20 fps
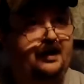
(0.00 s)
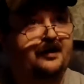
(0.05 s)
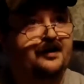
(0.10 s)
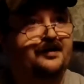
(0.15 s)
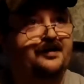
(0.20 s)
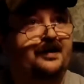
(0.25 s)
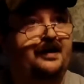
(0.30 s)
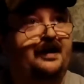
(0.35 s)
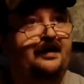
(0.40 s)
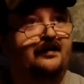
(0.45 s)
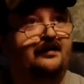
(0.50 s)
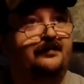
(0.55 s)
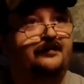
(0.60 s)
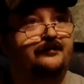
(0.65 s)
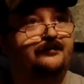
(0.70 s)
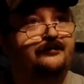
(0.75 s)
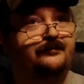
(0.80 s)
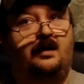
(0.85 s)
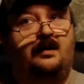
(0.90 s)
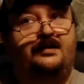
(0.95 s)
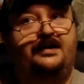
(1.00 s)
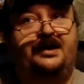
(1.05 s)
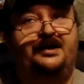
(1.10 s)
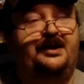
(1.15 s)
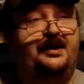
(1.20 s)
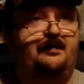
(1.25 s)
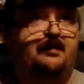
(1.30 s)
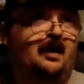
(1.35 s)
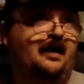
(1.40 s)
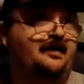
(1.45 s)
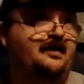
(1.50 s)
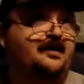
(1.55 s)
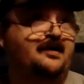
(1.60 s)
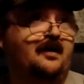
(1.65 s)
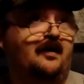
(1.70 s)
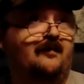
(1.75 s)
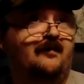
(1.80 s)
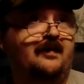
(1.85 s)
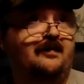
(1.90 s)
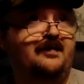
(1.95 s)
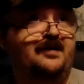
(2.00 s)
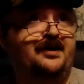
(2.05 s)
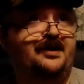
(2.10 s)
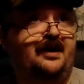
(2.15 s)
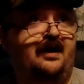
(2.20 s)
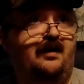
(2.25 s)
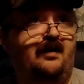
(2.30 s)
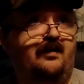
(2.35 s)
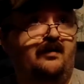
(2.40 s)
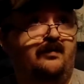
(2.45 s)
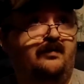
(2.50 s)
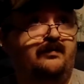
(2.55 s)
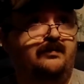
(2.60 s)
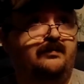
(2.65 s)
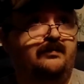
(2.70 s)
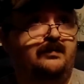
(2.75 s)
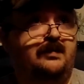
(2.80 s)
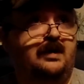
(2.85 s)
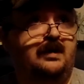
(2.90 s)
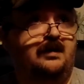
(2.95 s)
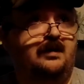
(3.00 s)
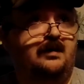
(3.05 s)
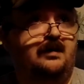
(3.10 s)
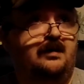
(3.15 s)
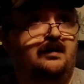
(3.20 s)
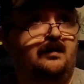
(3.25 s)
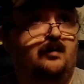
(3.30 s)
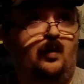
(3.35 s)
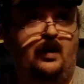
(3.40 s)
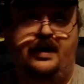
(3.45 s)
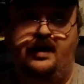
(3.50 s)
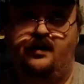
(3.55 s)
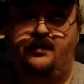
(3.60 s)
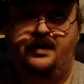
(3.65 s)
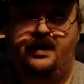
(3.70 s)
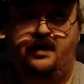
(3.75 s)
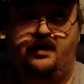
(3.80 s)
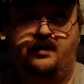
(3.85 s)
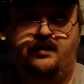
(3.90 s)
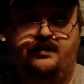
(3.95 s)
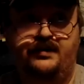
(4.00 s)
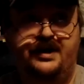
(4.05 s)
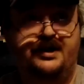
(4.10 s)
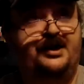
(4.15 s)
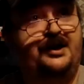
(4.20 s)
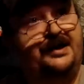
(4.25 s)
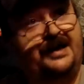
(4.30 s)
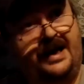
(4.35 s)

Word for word: here's the deal. Did she bring this home from the show? We don't know. Did she